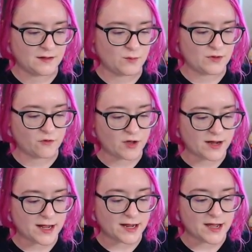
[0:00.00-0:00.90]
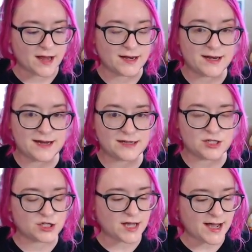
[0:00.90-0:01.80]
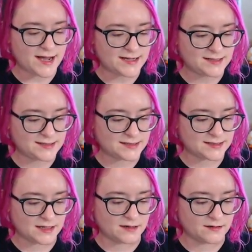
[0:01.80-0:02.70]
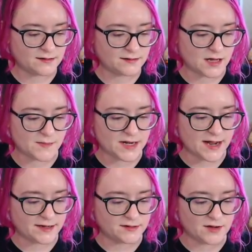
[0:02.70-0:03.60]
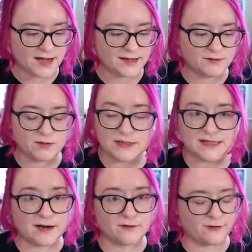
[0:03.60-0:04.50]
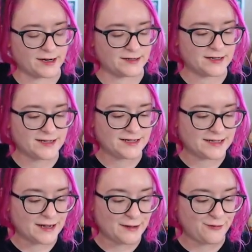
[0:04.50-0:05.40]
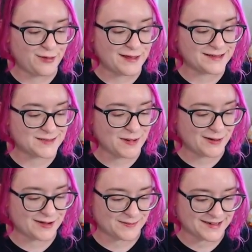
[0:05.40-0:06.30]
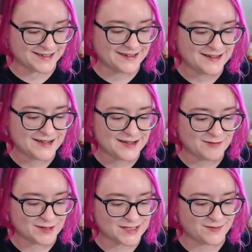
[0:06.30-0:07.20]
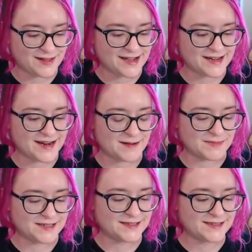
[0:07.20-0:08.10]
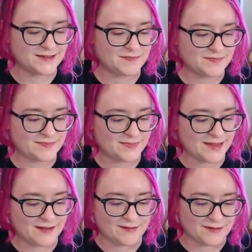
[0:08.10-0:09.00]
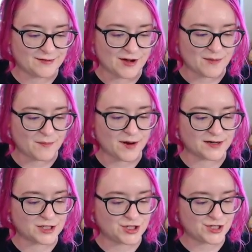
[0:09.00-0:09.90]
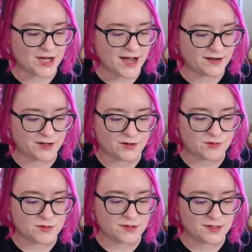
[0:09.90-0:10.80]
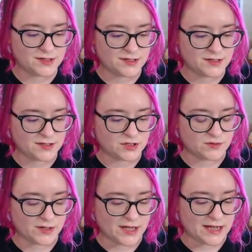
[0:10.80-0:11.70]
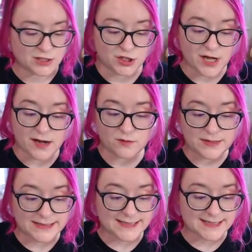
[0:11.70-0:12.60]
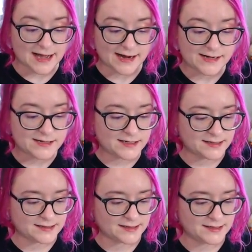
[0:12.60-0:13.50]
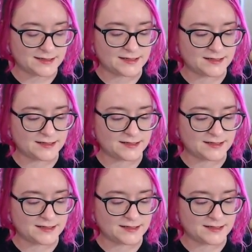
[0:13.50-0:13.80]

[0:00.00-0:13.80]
We've got a Ninjask coming at you. I would be terrified if this Pokemon was flying at me. We've got Marshadow doing a shadowy sidekick.